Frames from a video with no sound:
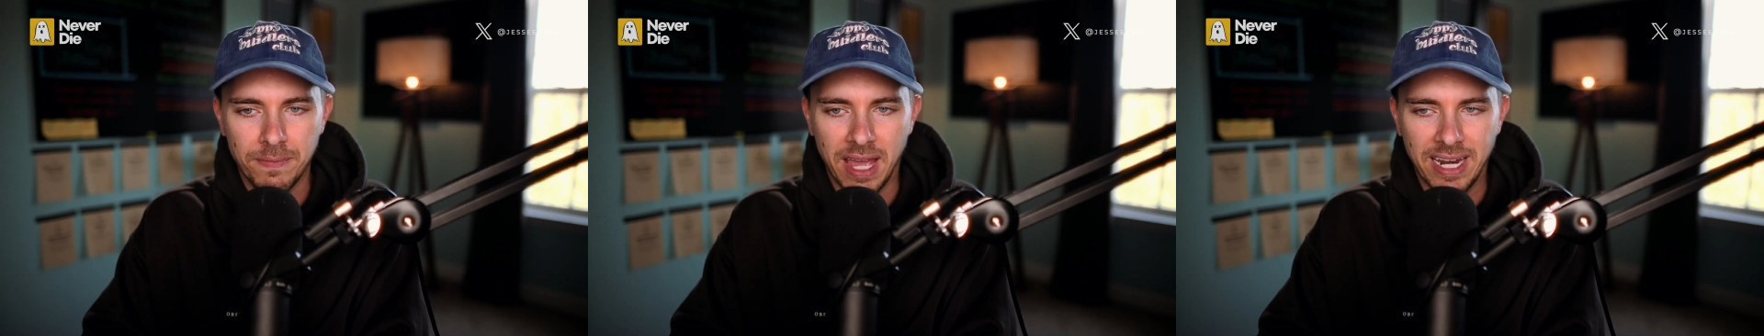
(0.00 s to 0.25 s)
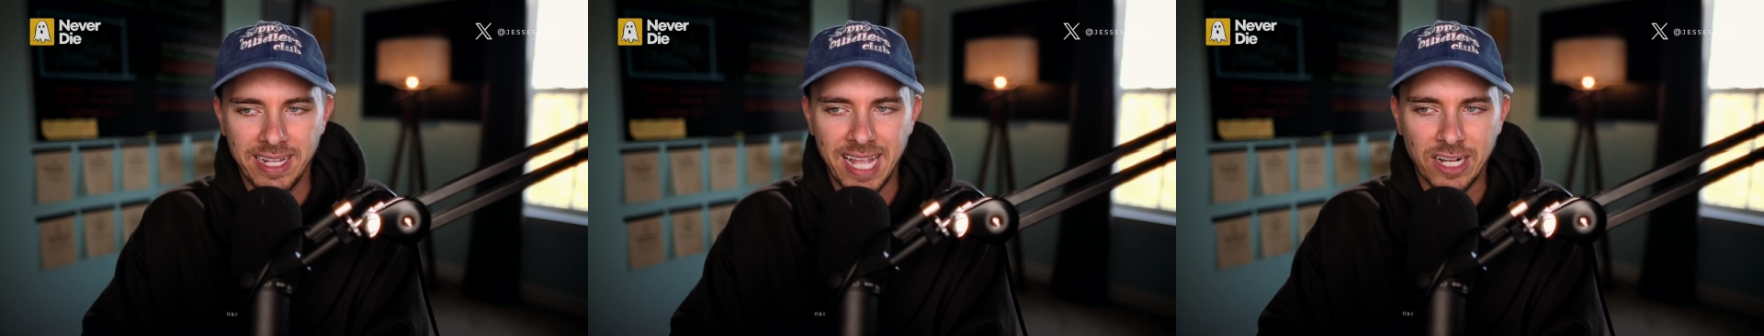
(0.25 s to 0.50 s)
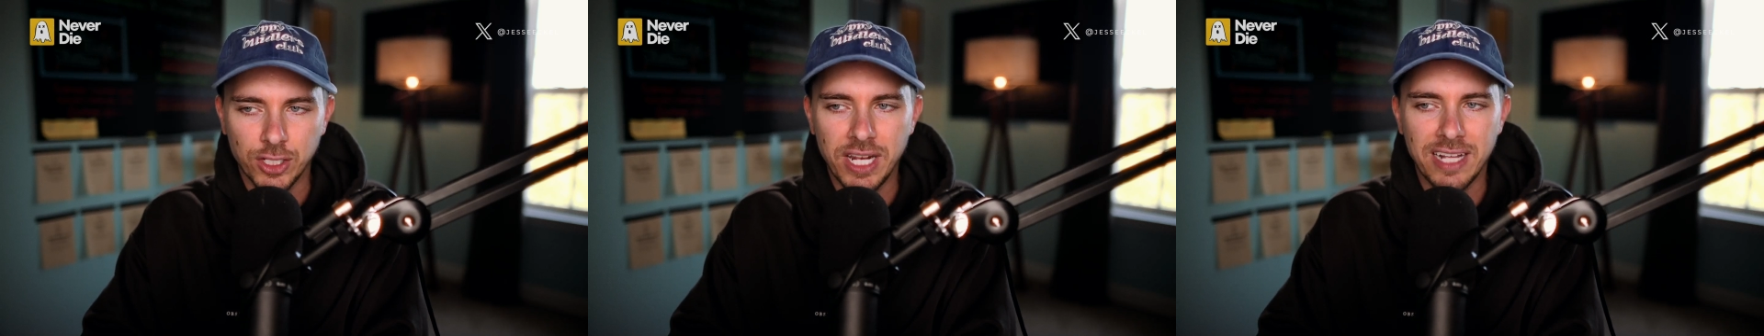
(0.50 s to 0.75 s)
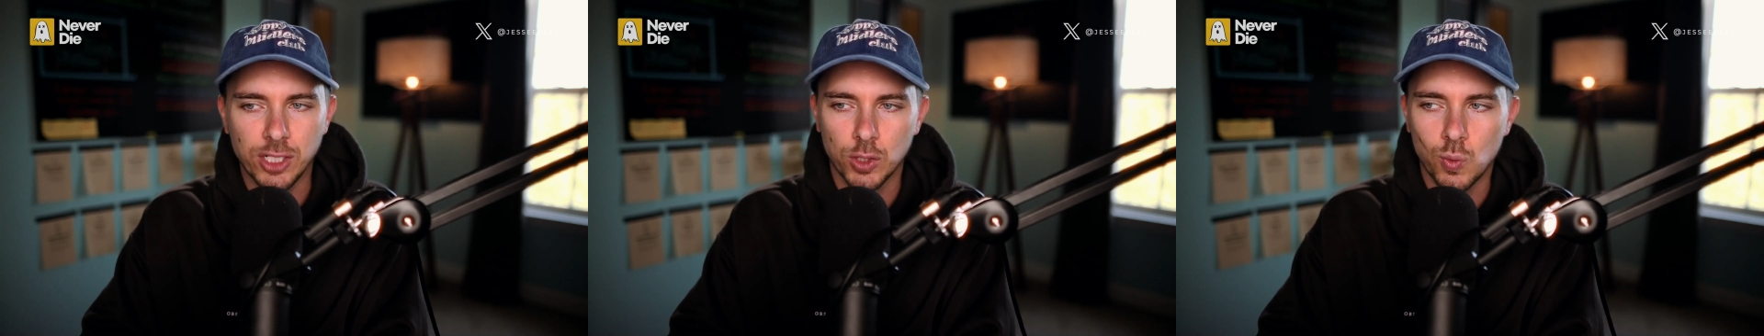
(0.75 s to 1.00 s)
And it's actually not
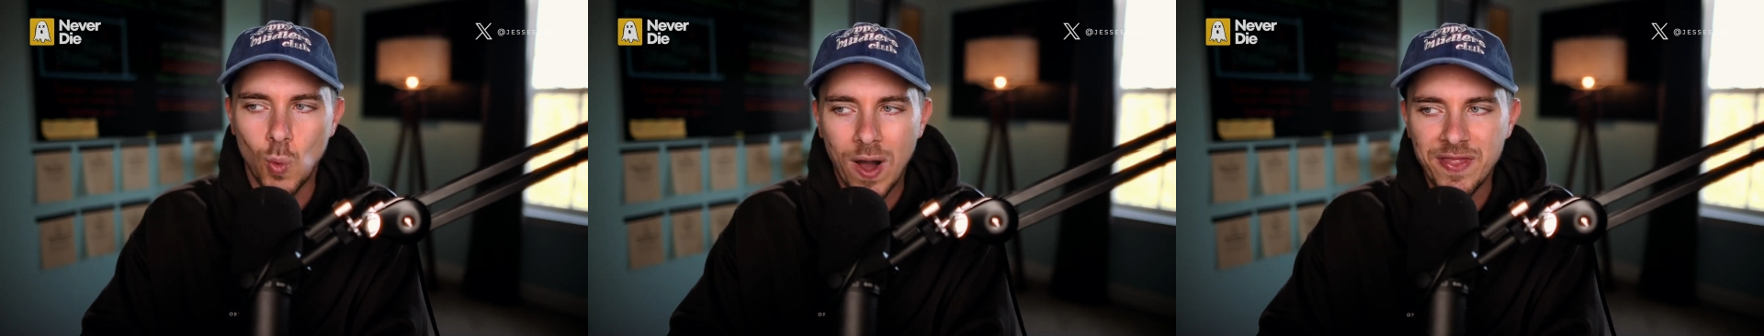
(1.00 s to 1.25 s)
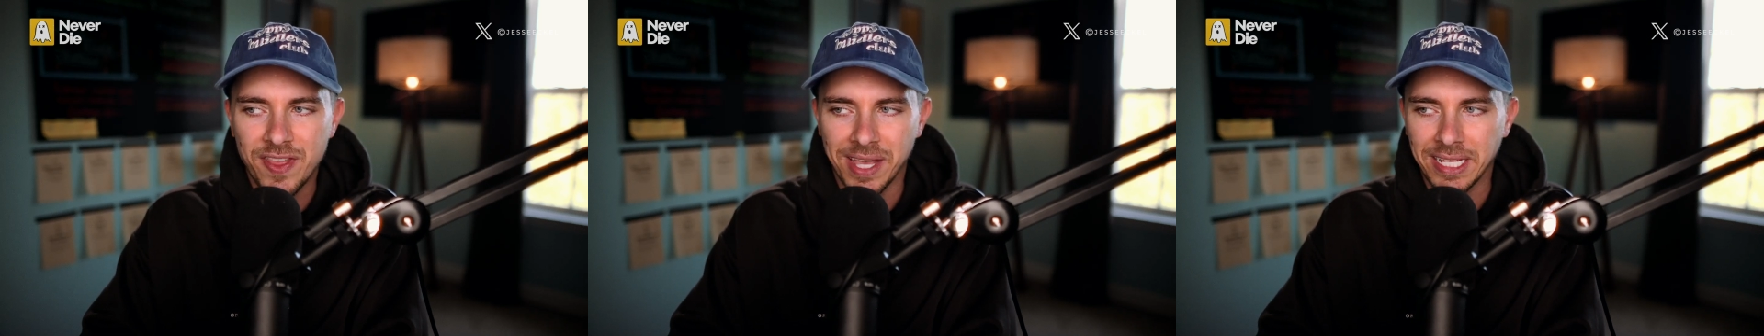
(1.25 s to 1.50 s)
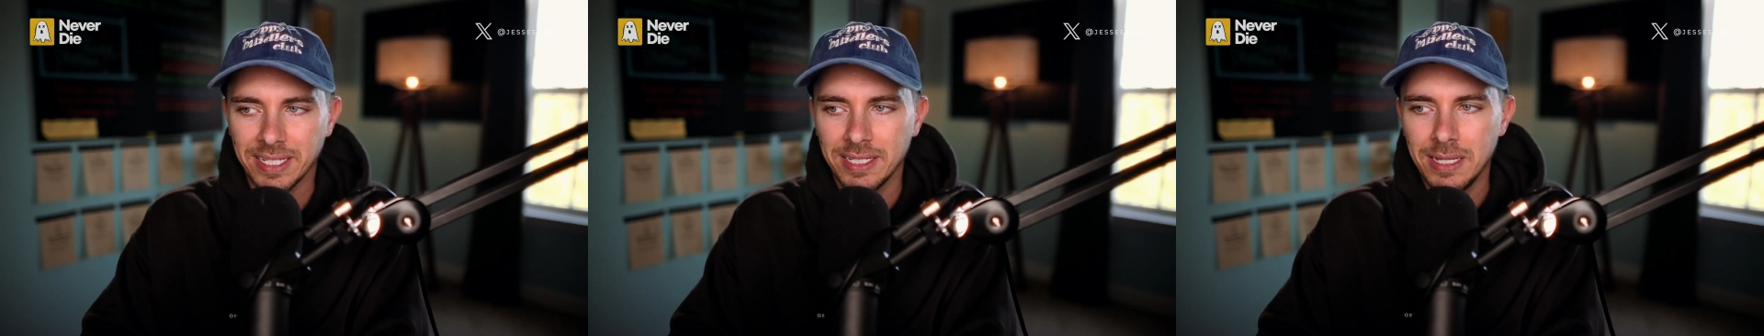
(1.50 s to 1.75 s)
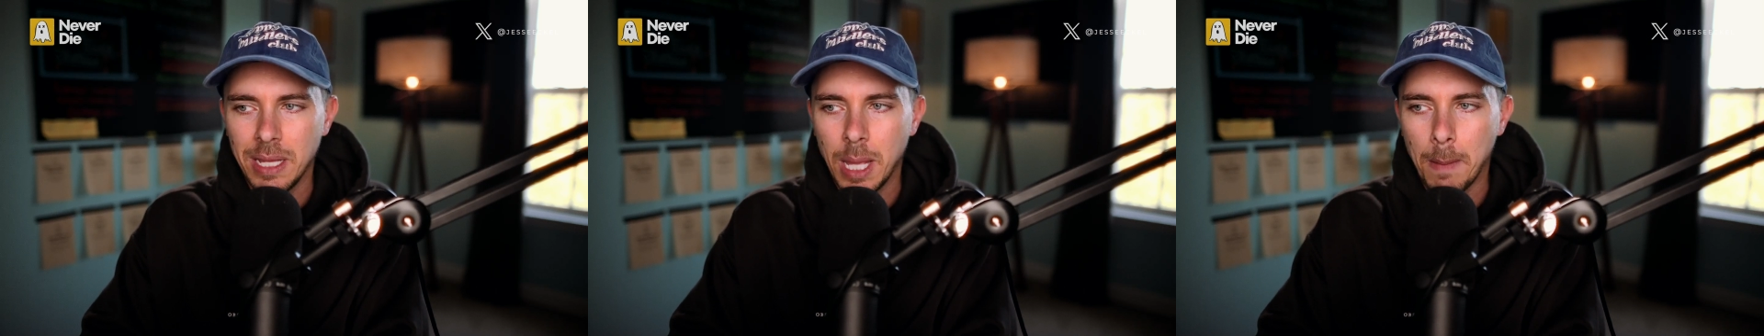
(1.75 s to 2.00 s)
just one thing,
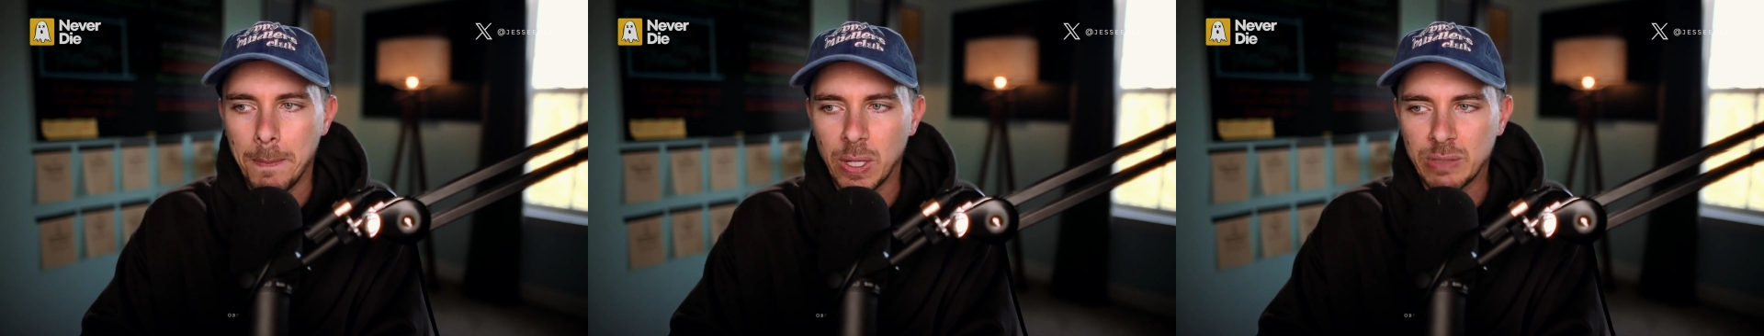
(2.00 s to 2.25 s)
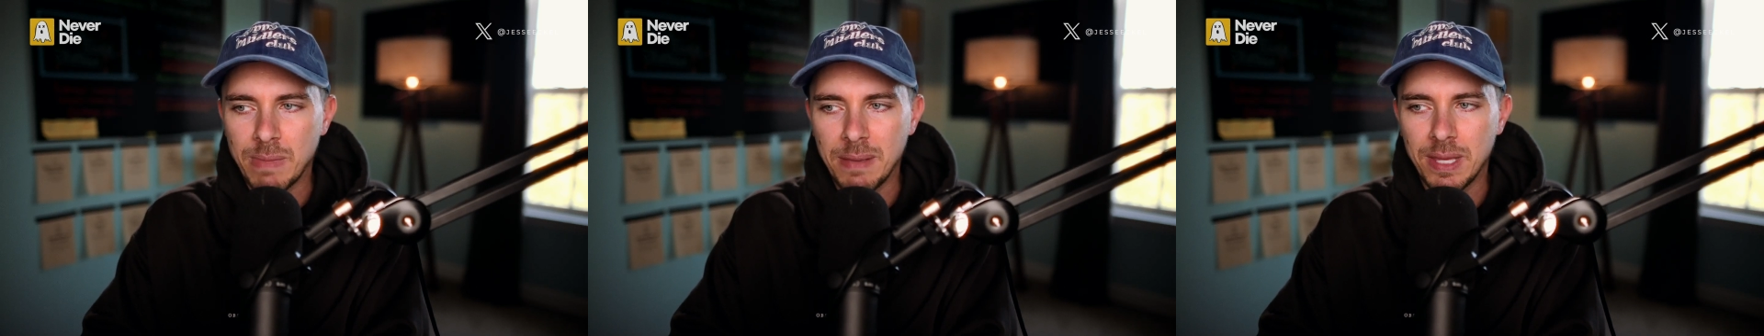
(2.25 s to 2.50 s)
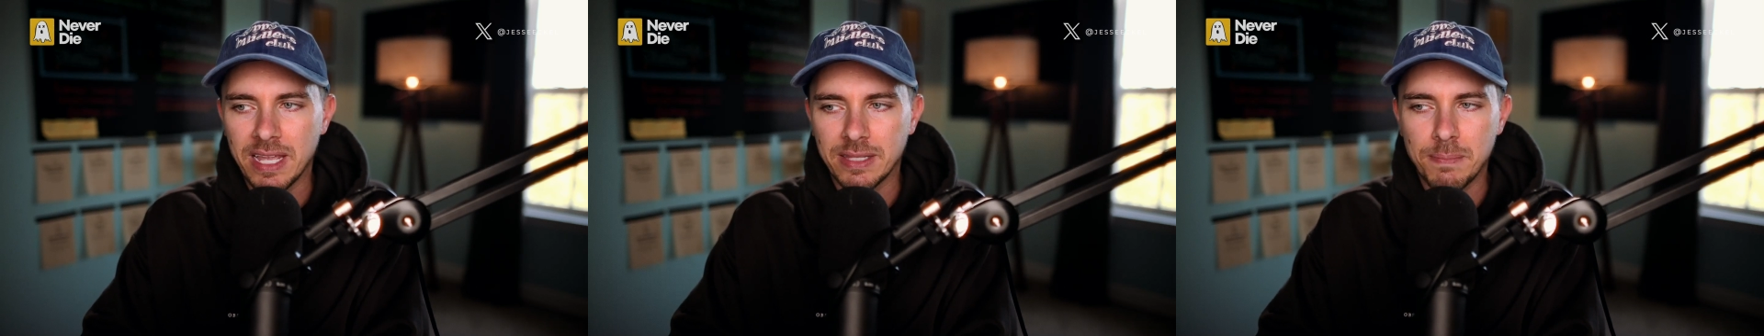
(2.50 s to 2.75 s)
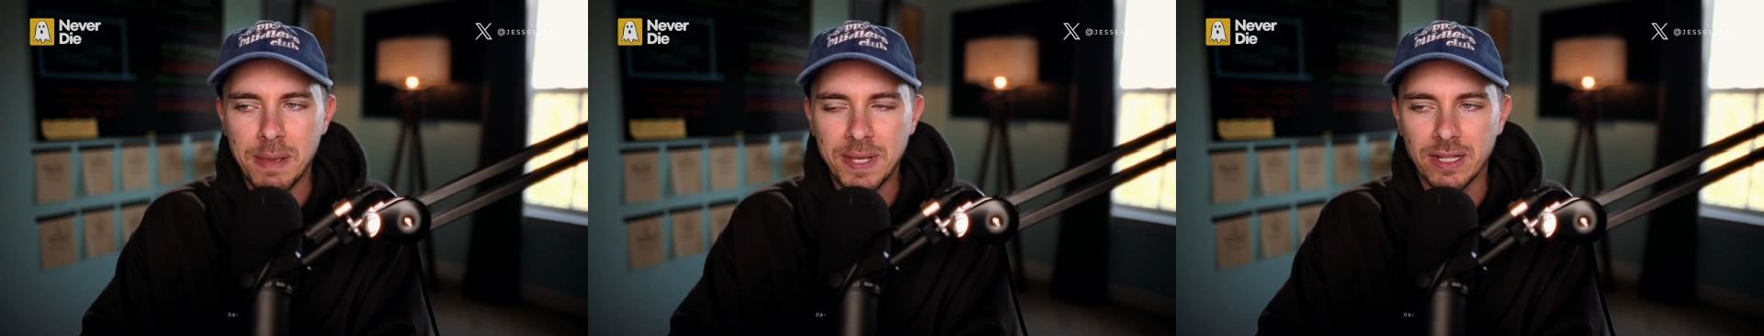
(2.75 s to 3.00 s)
but it's
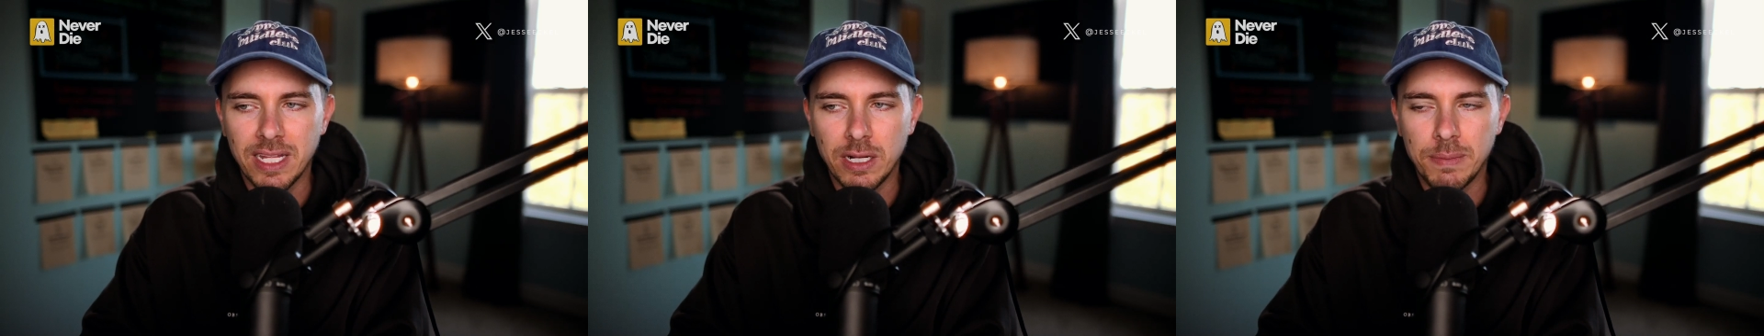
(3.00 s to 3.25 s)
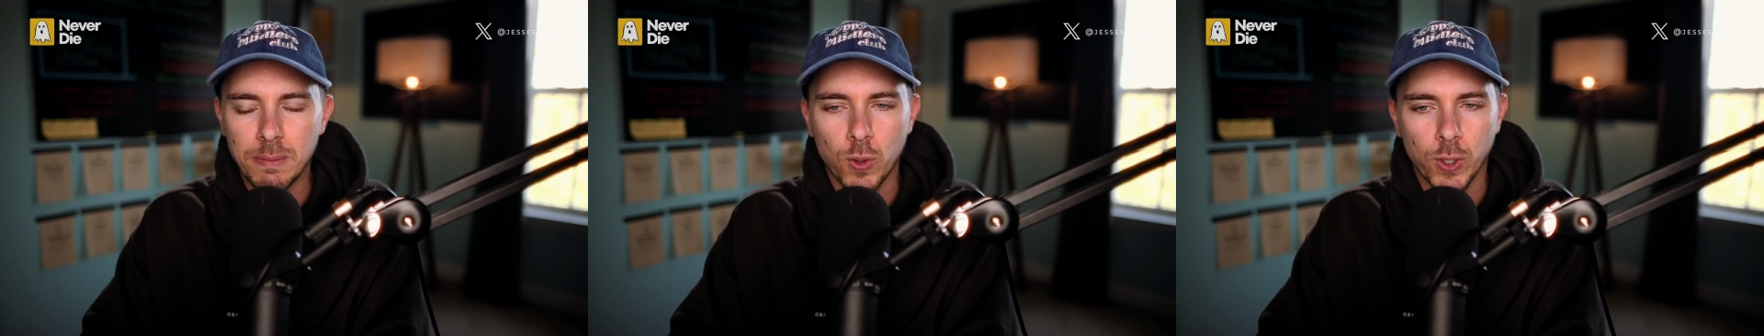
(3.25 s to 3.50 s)
maybe a little bit more